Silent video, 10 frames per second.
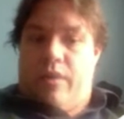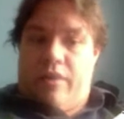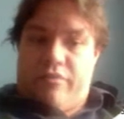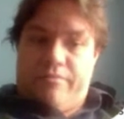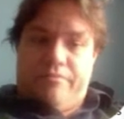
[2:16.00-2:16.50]

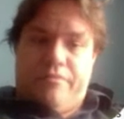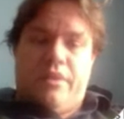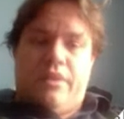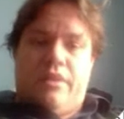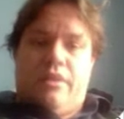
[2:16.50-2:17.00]
However,
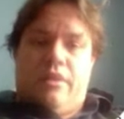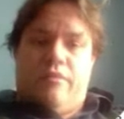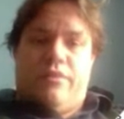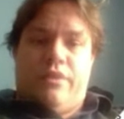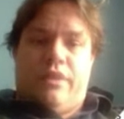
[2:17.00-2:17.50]

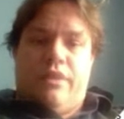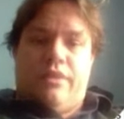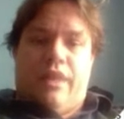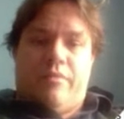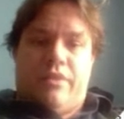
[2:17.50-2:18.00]
if the
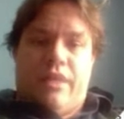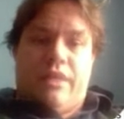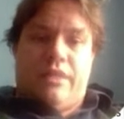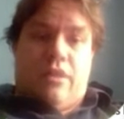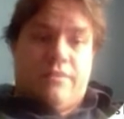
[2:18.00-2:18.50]
diamond
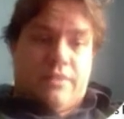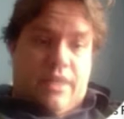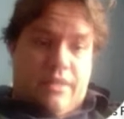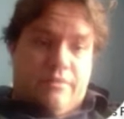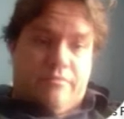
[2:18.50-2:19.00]
king is
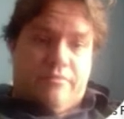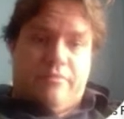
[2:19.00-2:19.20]
offside,